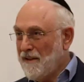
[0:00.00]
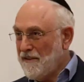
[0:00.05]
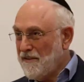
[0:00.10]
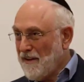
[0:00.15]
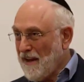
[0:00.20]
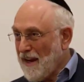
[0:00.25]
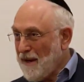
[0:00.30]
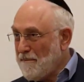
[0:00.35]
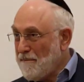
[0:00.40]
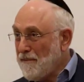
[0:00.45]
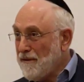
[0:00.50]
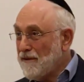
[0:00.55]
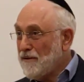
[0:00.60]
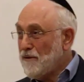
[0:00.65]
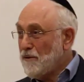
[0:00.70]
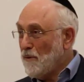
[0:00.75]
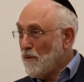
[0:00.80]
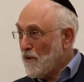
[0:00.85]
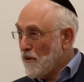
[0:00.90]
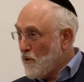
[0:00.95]
is able
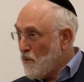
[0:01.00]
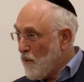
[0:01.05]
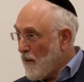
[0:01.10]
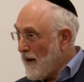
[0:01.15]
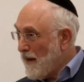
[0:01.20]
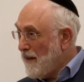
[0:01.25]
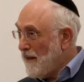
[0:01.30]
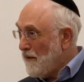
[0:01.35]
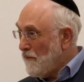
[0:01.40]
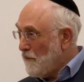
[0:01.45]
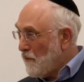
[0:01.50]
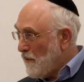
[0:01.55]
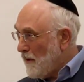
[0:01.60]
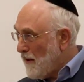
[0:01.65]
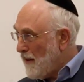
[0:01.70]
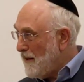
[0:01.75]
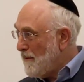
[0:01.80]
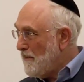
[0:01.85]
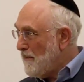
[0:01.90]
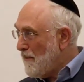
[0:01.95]
to acquire for
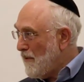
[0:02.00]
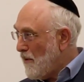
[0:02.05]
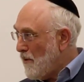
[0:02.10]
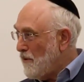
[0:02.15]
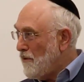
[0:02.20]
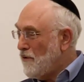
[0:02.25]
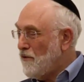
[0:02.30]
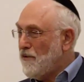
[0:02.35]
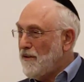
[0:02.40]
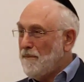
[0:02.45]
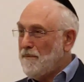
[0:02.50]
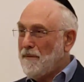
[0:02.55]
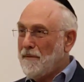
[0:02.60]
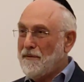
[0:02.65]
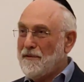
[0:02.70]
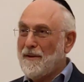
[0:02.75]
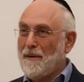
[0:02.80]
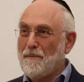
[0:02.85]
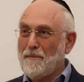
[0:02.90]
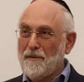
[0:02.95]
him ownership
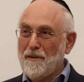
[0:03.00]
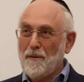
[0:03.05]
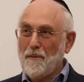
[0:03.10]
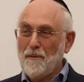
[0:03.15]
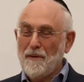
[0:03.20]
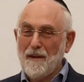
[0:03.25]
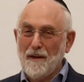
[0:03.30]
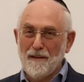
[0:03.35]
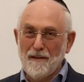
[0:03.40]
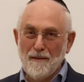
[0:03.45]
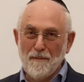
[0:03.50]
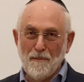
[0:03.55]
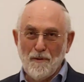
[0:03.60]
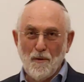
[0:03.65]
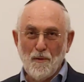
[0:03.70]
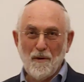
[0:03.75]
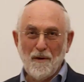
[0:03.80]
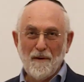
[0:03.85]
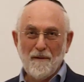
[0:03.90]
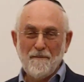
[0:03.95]
of something without him
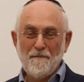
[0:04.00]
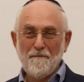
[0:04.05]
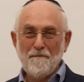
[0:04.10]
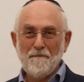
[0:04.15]
knowing.